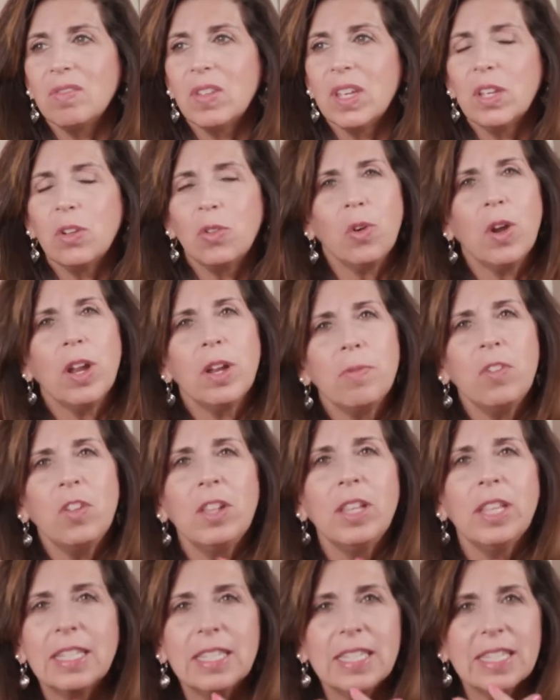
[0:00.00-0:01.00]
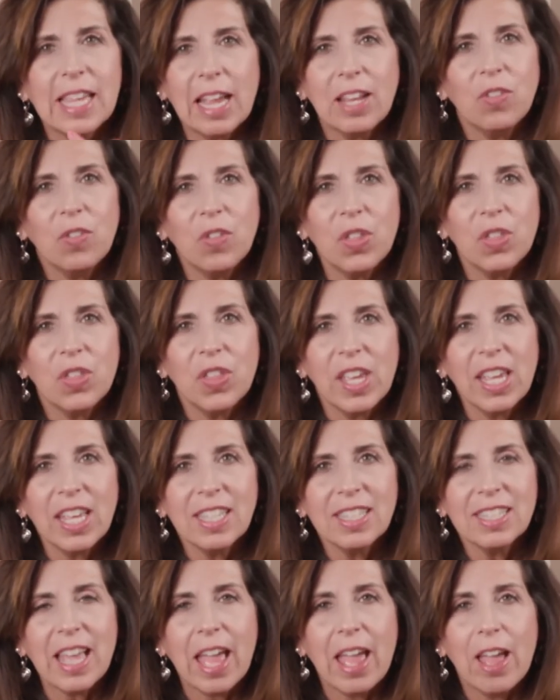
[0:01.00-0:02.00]
incredible, insightful
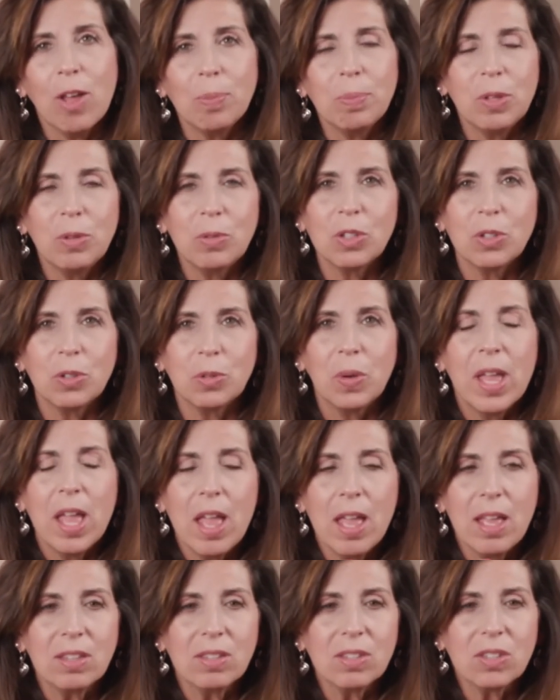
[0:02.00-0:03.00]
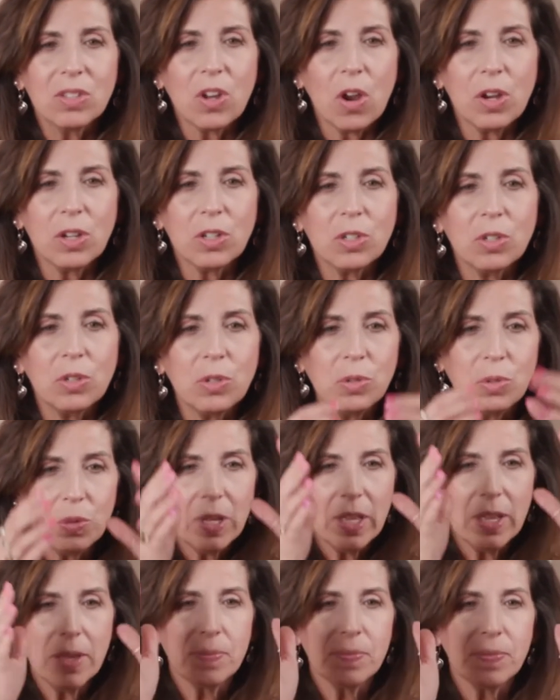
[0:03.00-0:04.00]
things that help you to start to